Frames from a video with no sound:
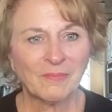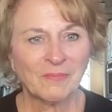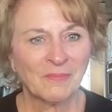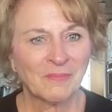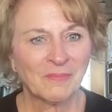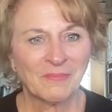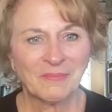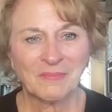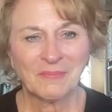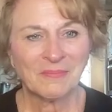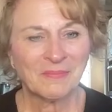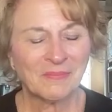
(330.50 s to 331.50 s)

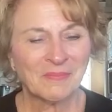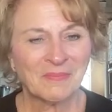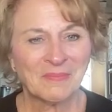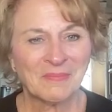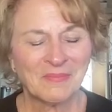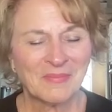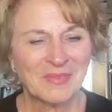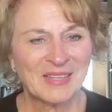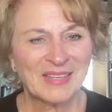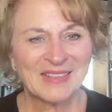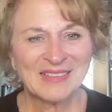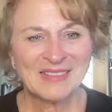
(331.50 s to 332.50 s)

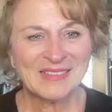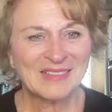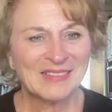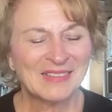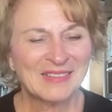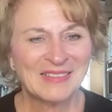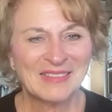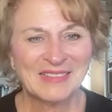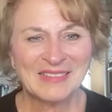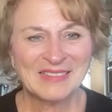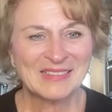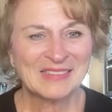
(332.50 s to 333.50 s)

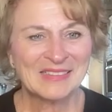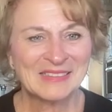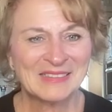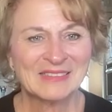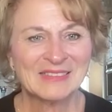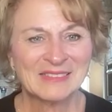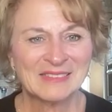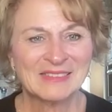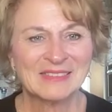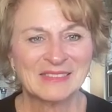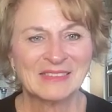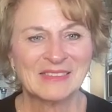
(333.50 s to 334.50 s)

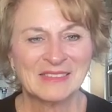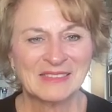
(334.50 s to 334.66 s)
(not speaking)